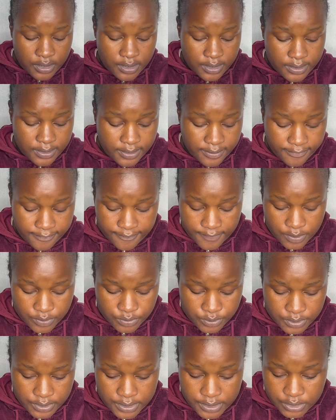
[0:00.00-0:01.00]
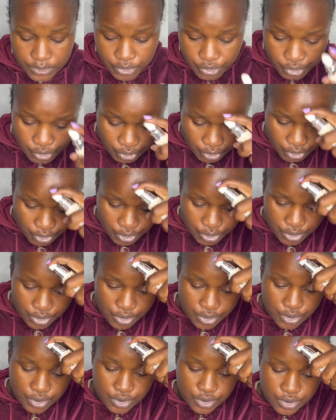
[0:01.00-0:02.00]
the
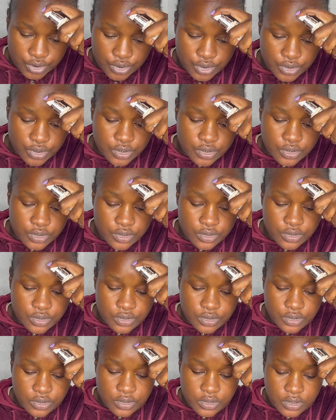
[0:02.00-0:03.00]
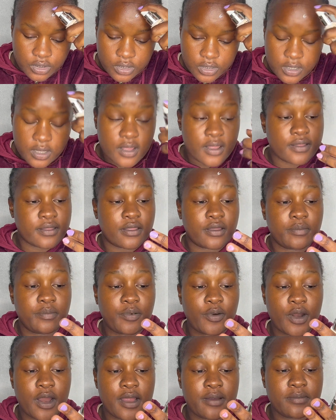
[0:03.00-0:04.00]
foundation. The
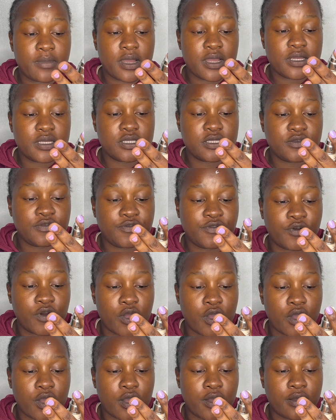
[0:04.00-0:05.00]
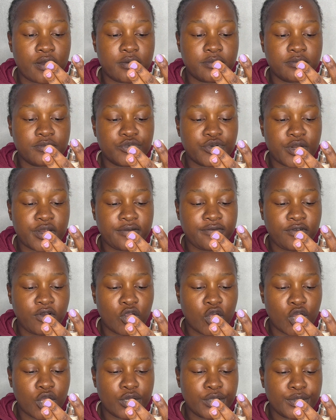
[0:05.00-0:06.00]
primer is from
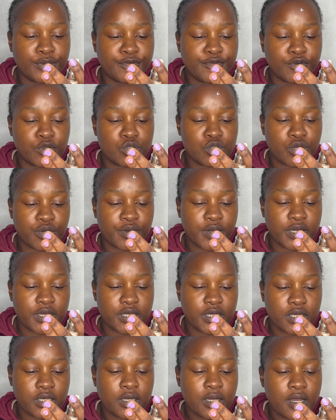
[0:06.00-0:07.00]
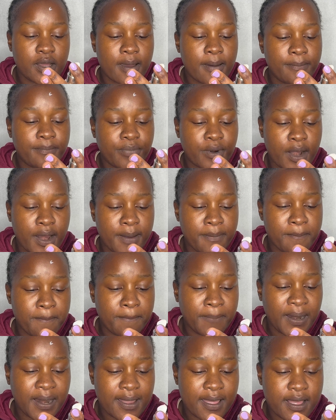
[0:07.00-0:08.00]
Revlon Photo Ready Prime
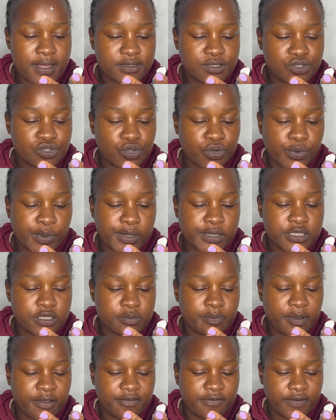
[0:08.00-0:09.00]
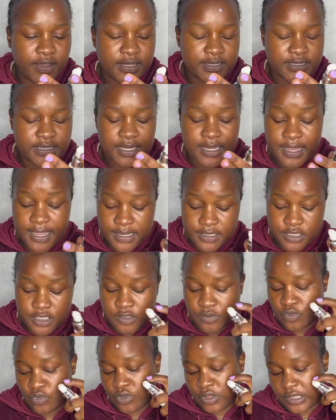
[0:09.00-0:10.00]
Plus, so it's perfecting and
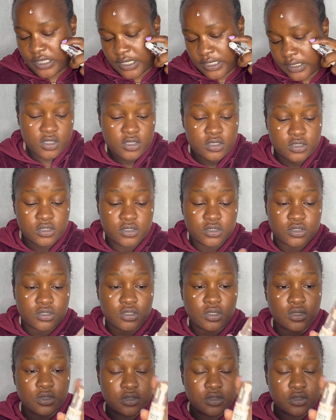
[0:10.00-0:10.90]
smoothing. So